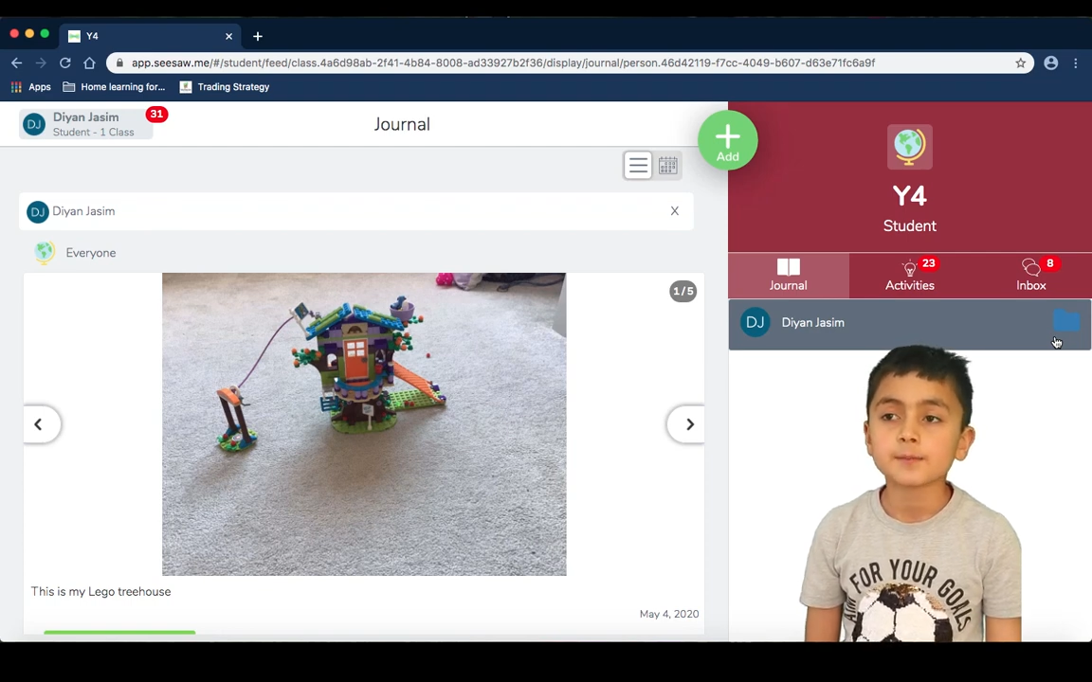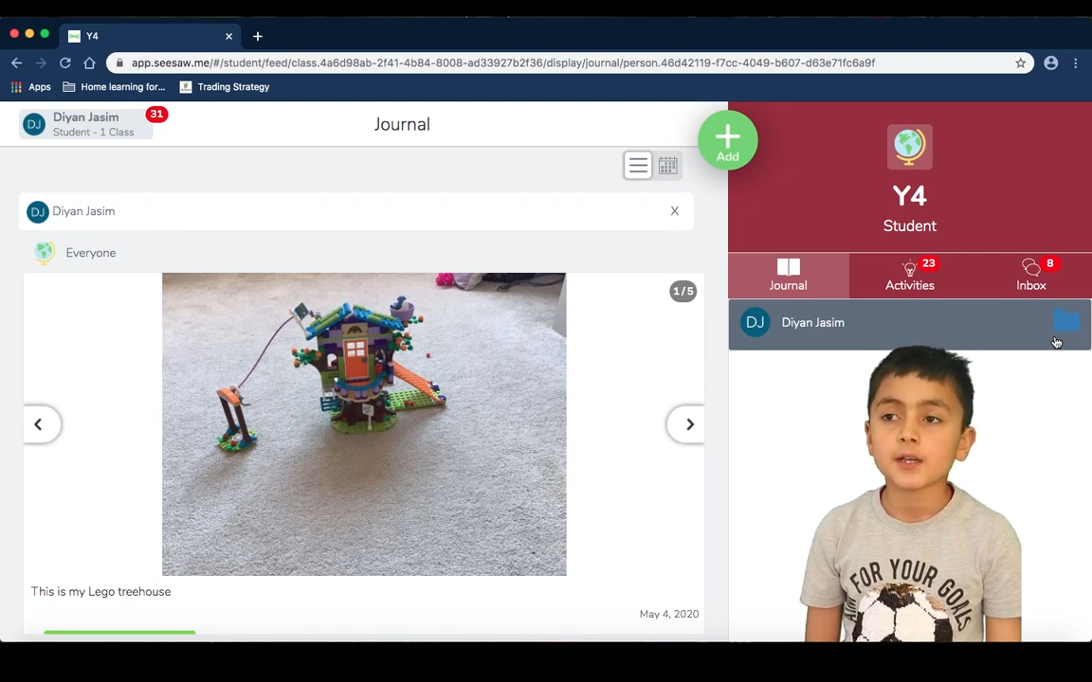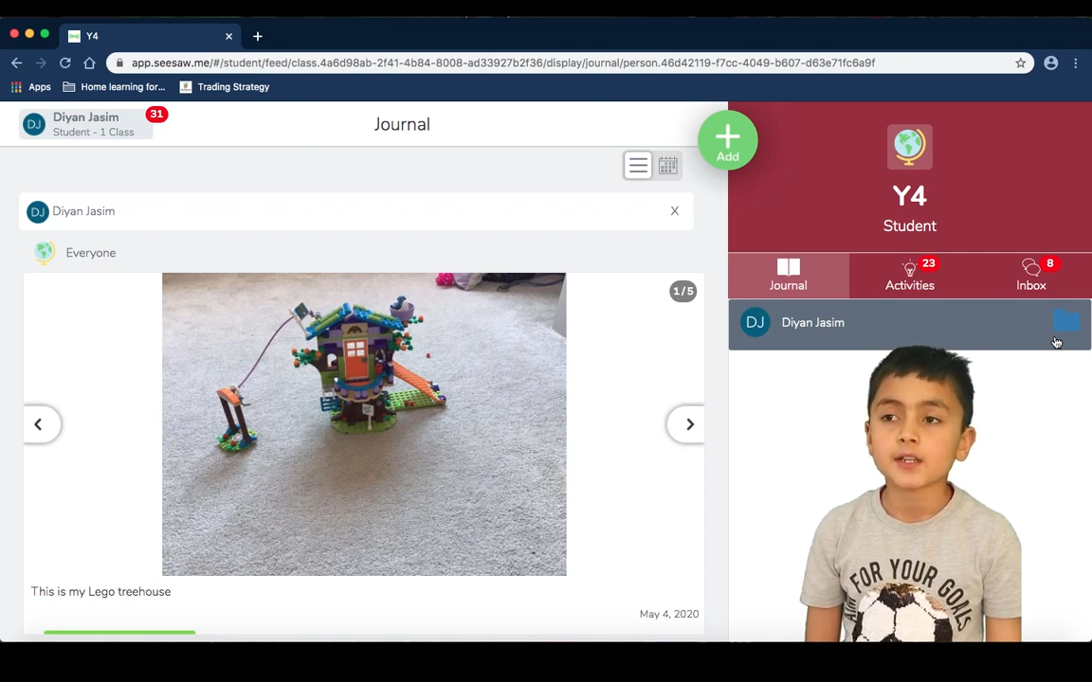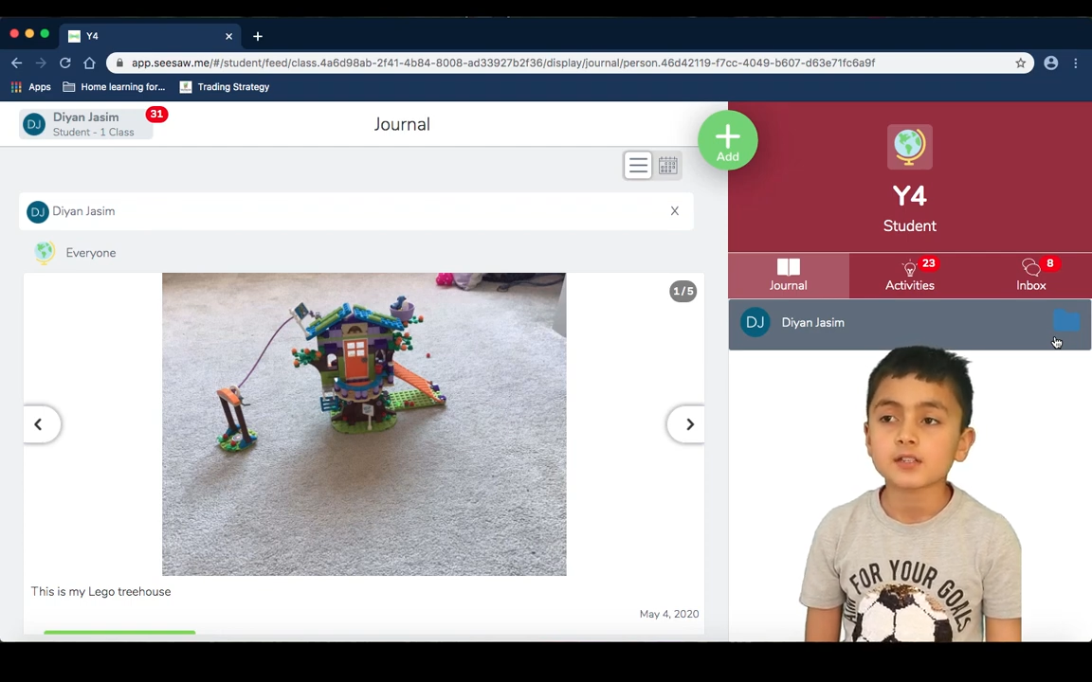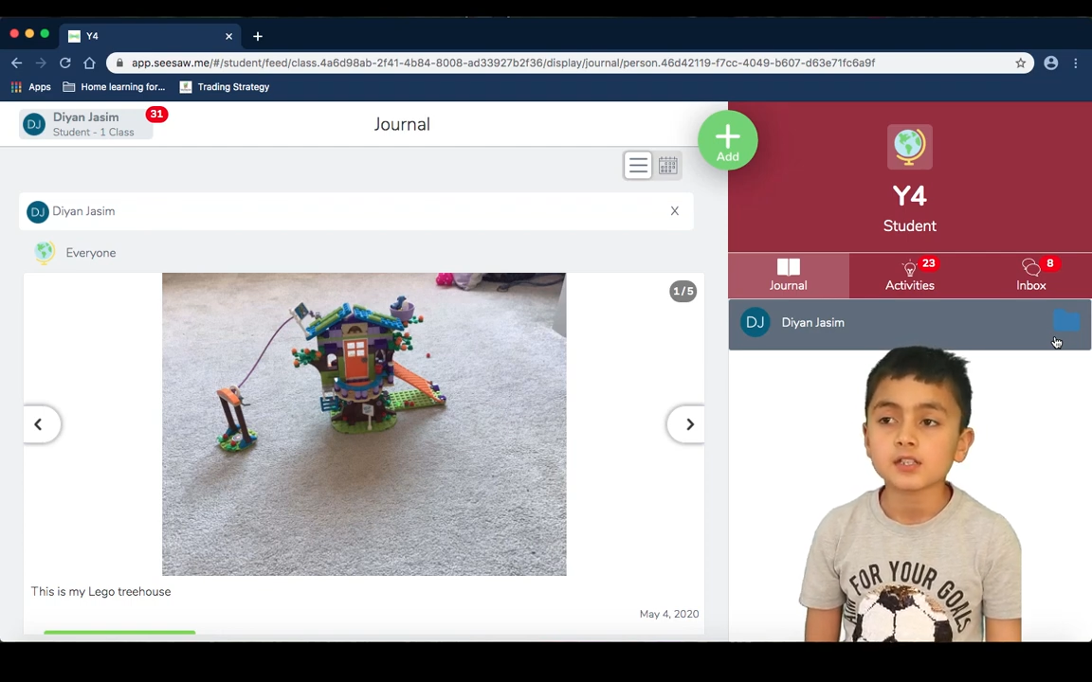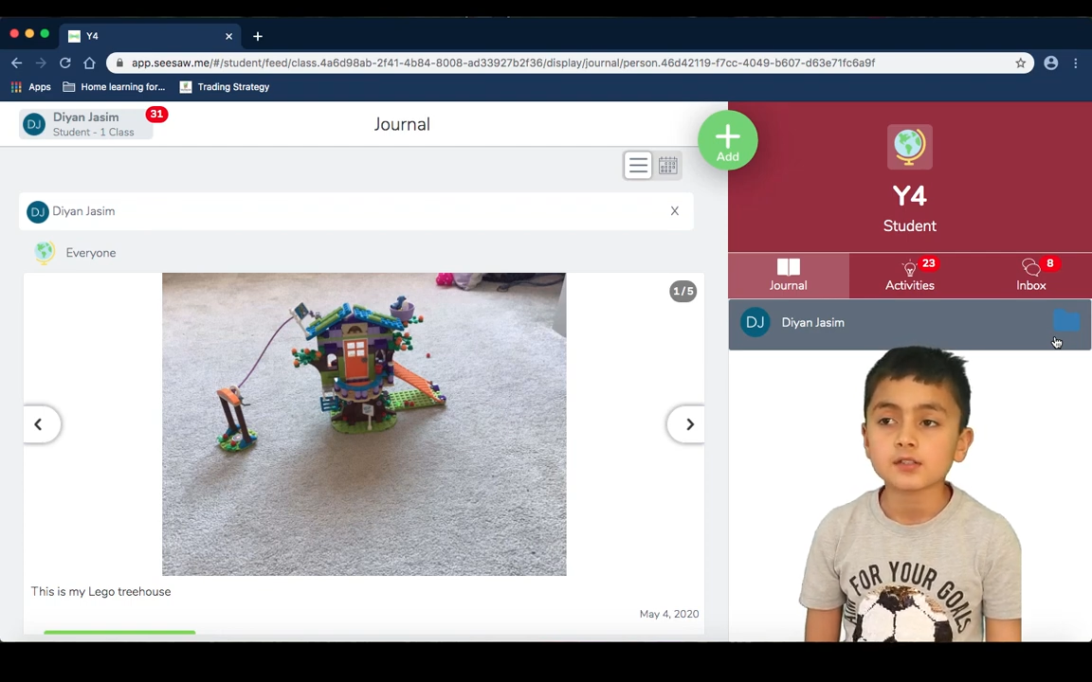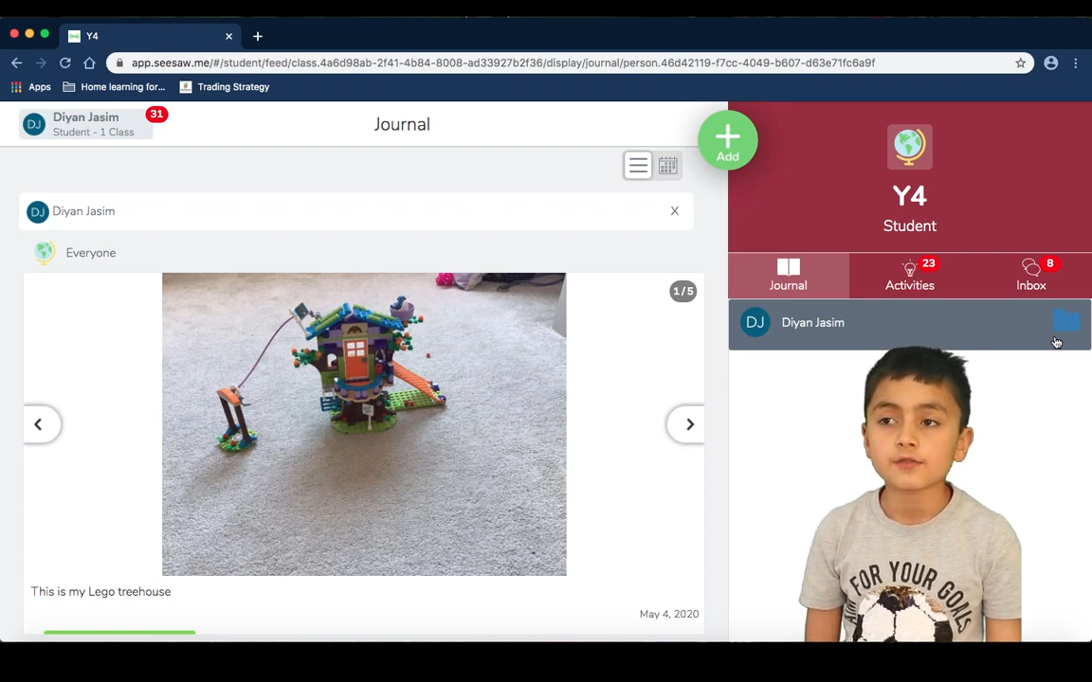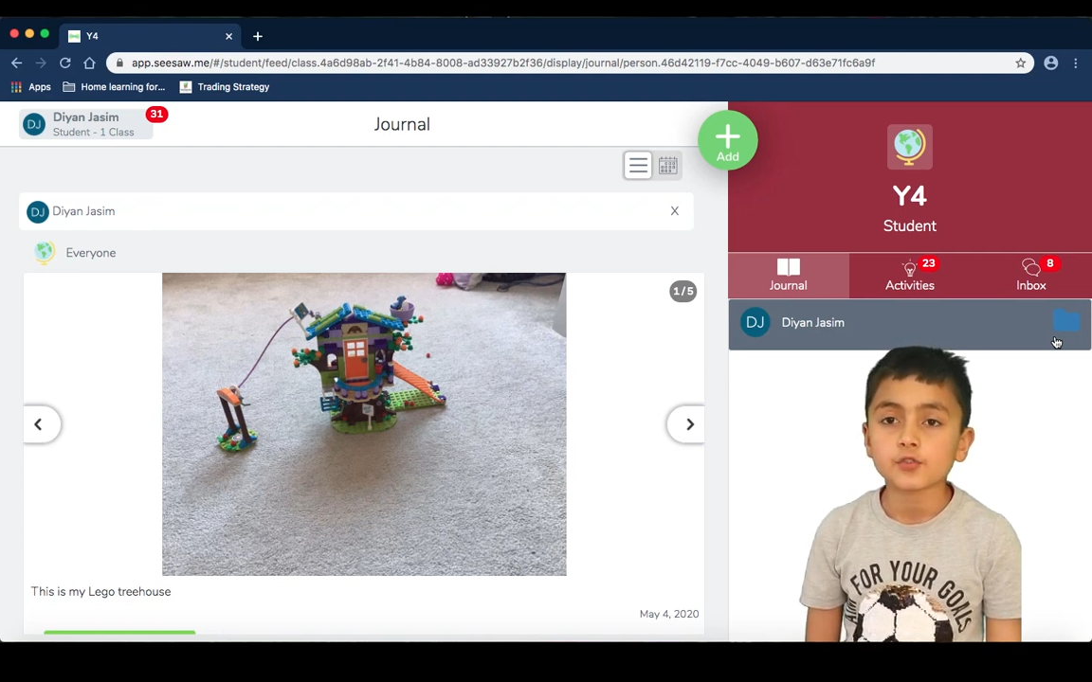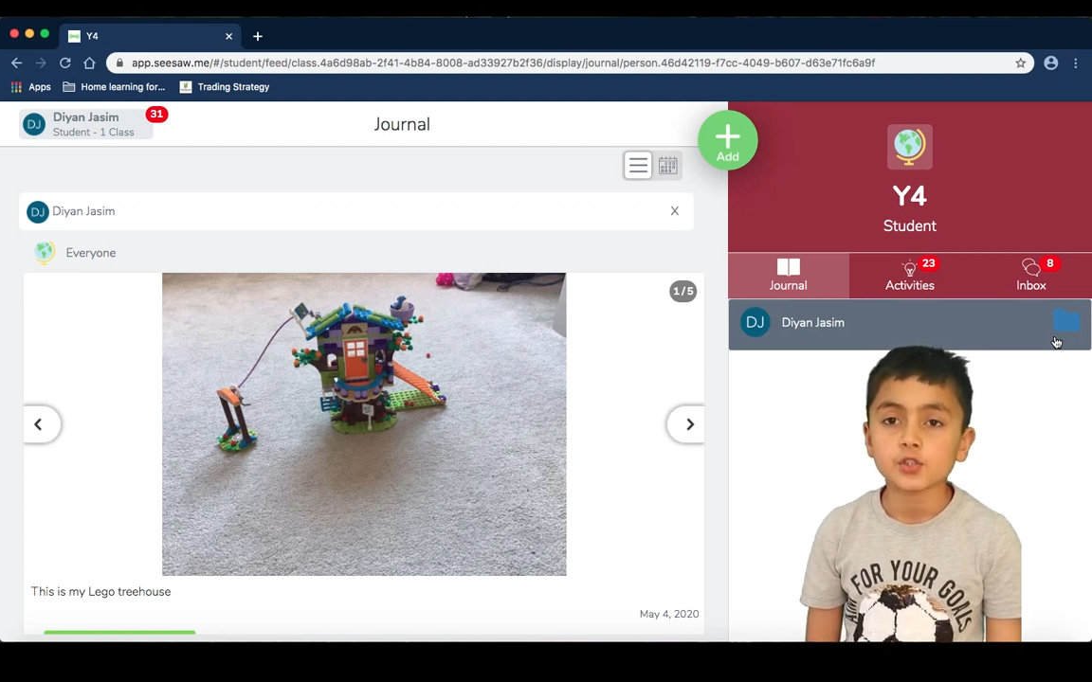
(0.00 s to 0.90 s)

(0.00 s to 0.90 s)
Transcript: by the teacher for